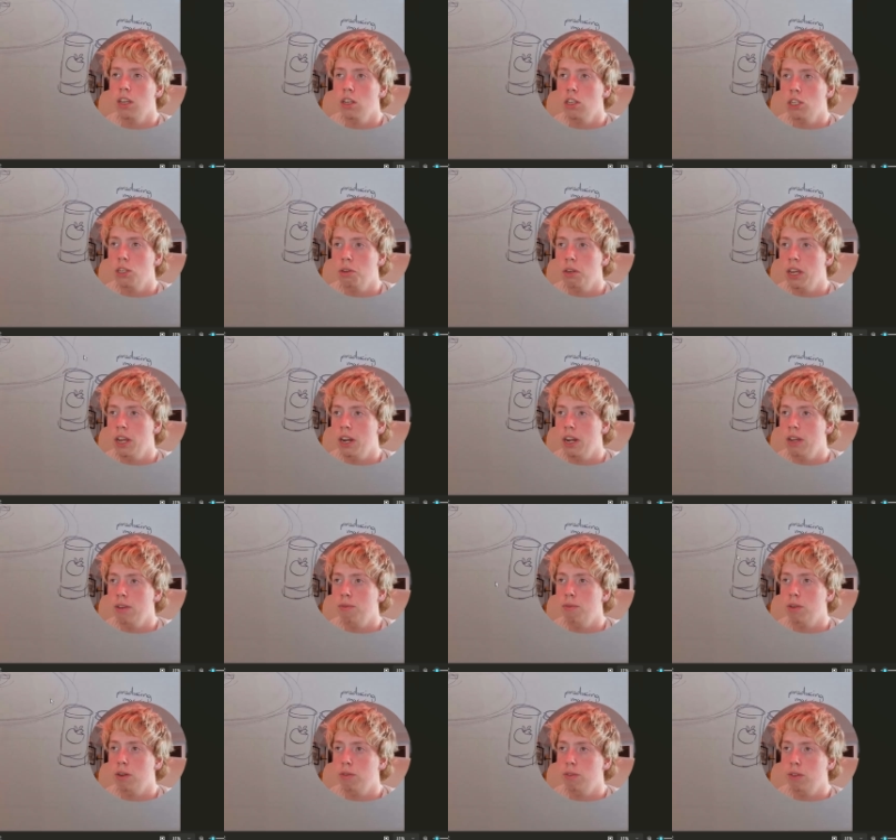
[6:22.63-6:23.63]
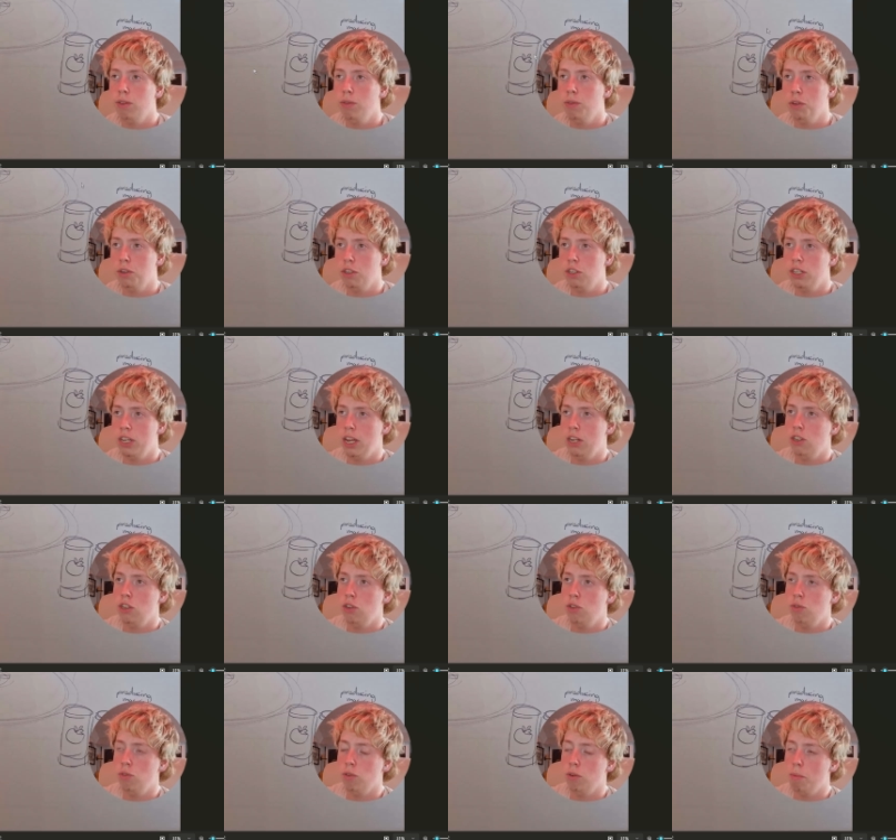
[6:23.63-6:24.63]
So here I have one of the first
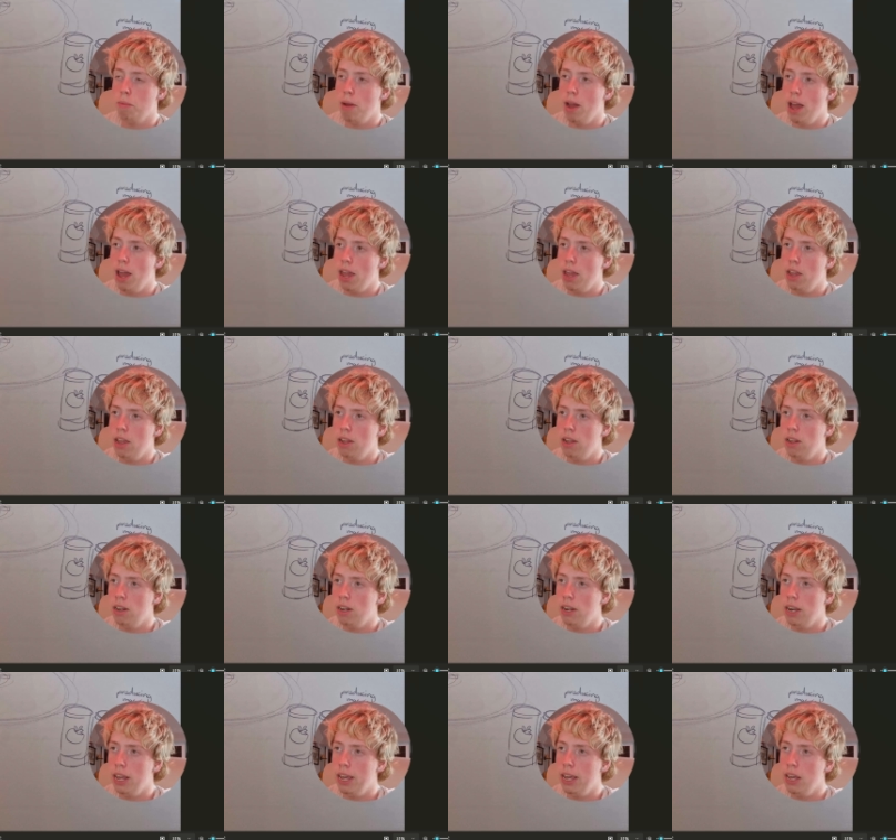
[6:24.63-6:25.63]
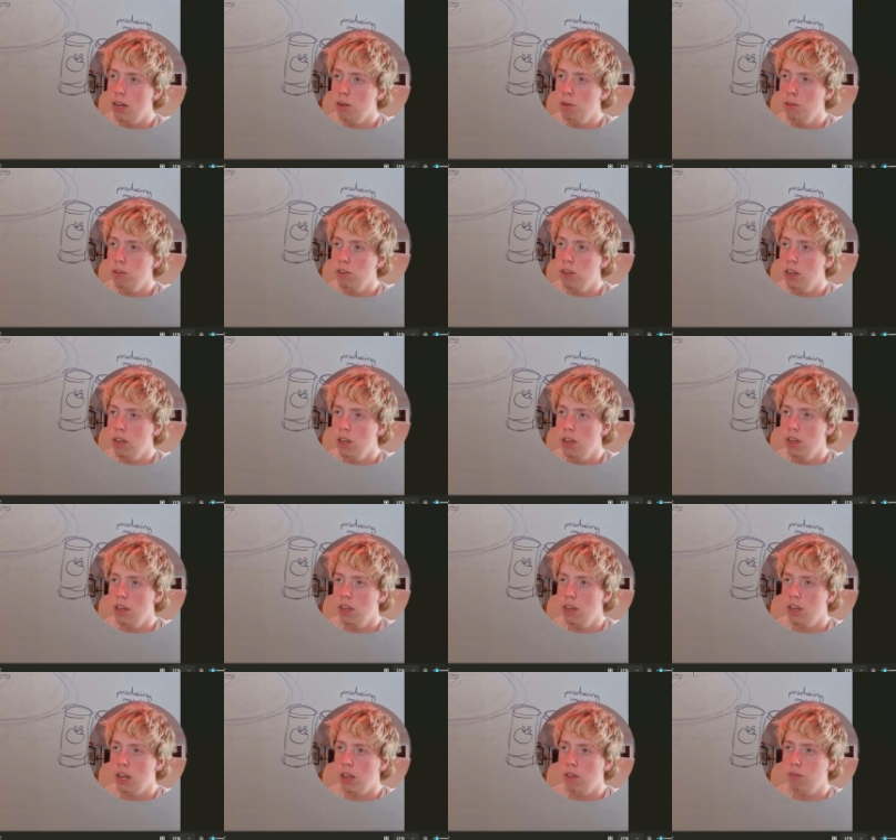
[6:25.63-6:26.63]
sketches for my layout.
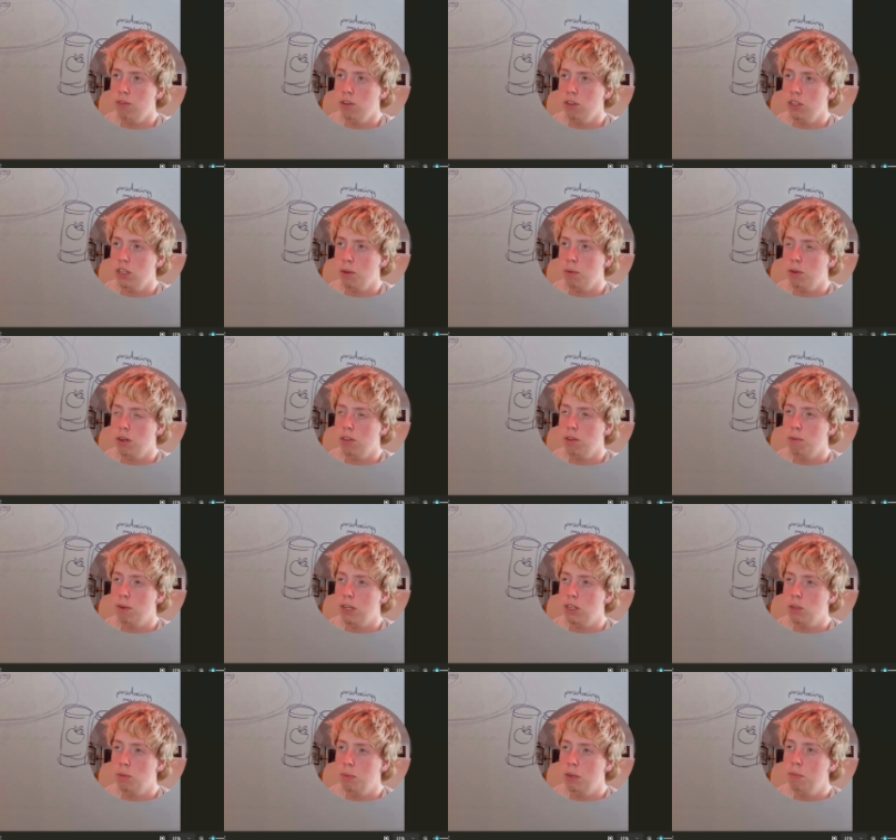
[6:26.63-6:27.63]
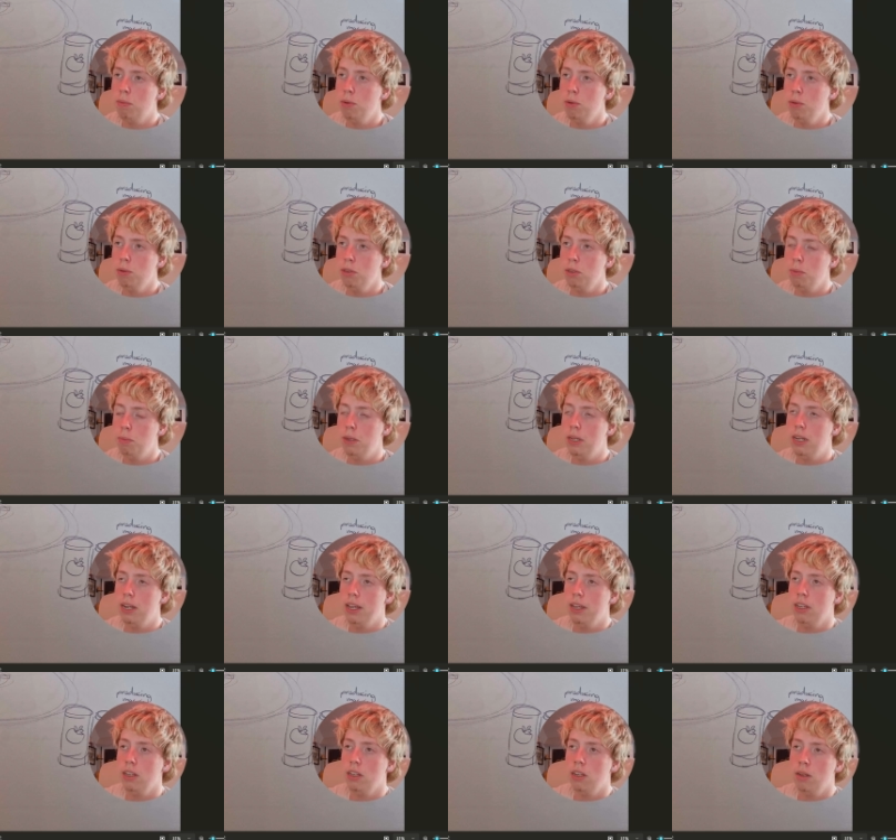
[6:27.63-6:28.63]
At first I wanted the recipe book to be
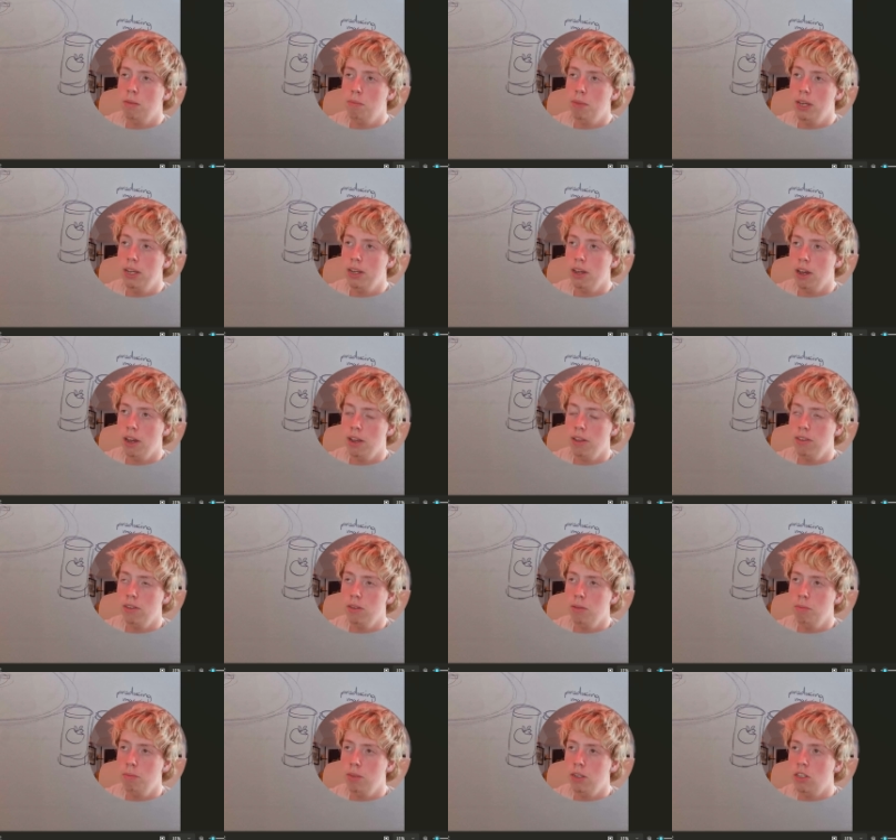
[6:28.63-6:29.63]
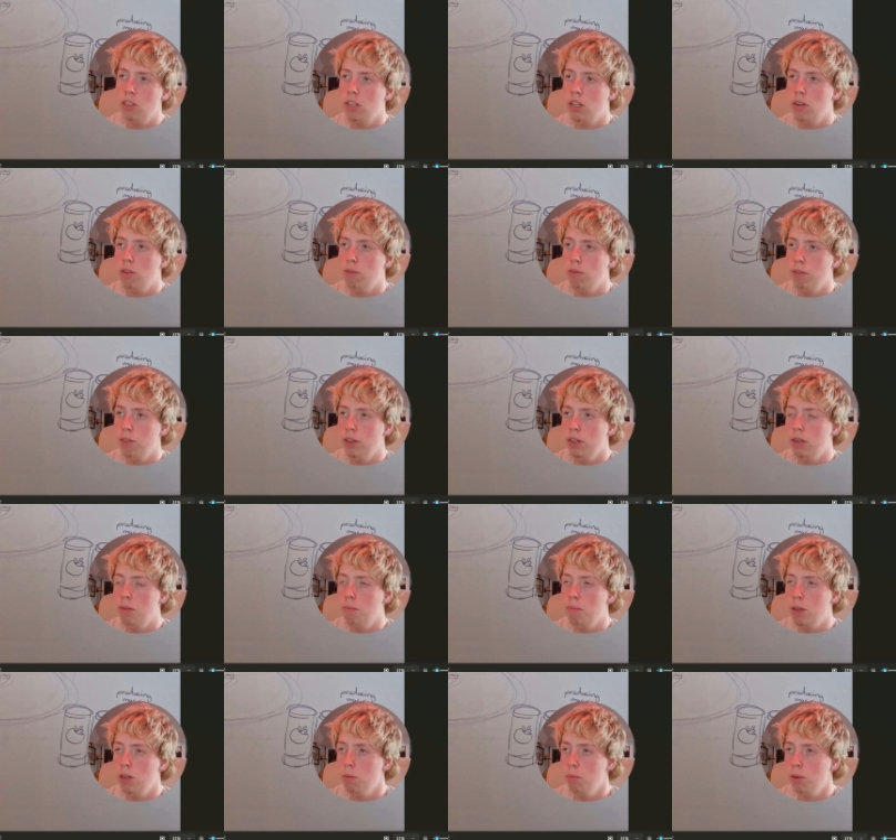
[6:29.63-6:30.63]
like a big item instead of the
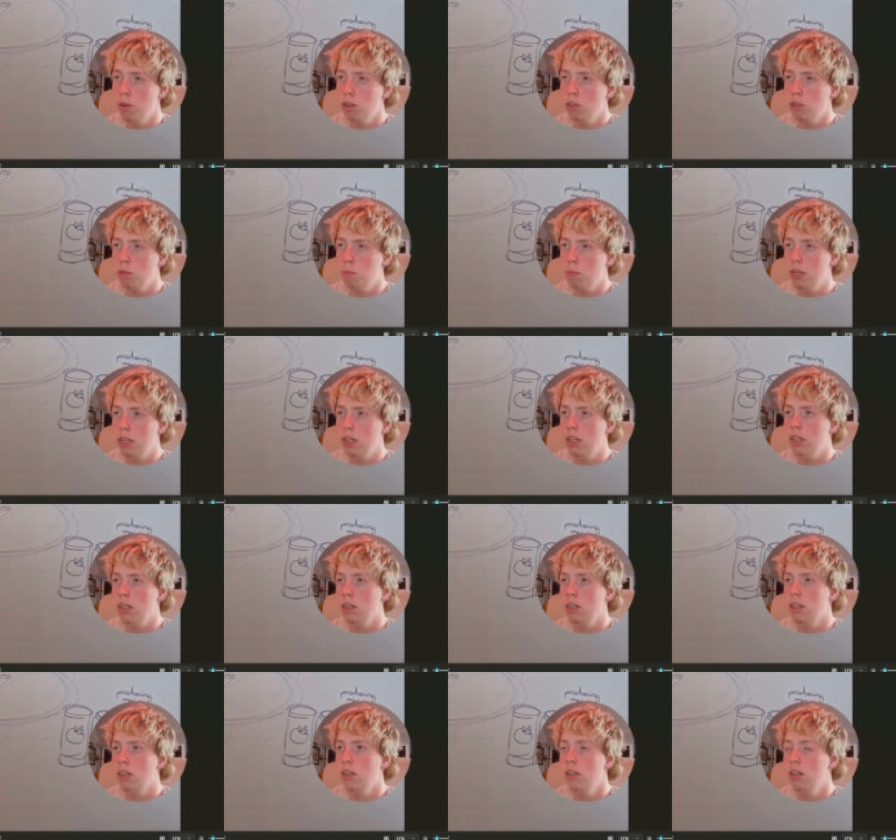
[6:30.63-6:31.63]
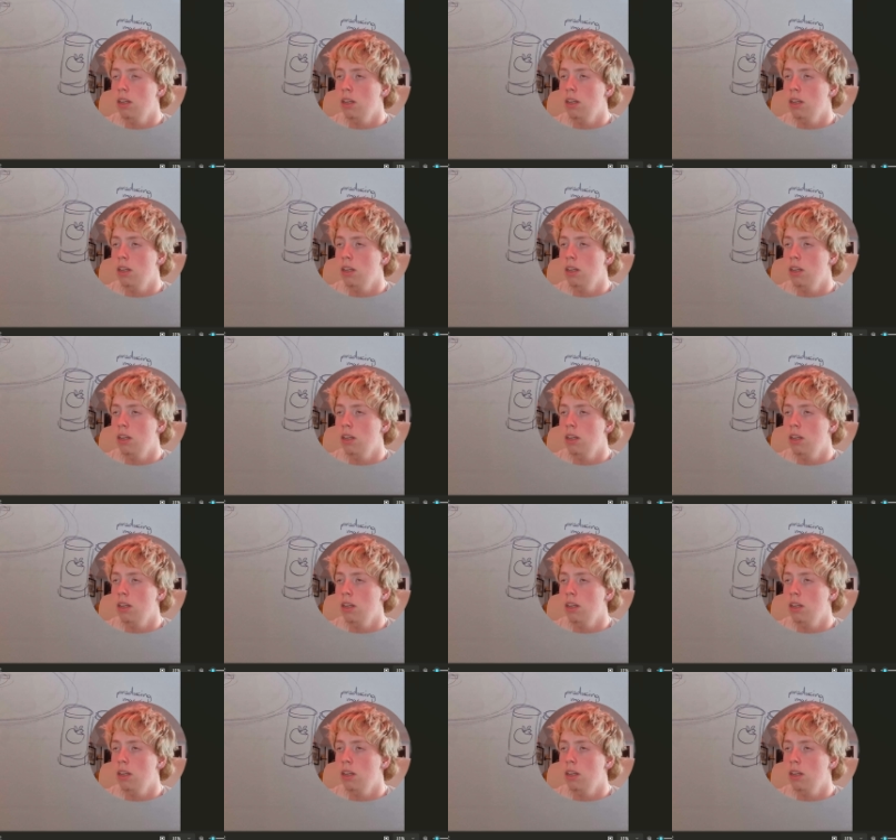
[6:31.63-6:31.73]
mailbox being a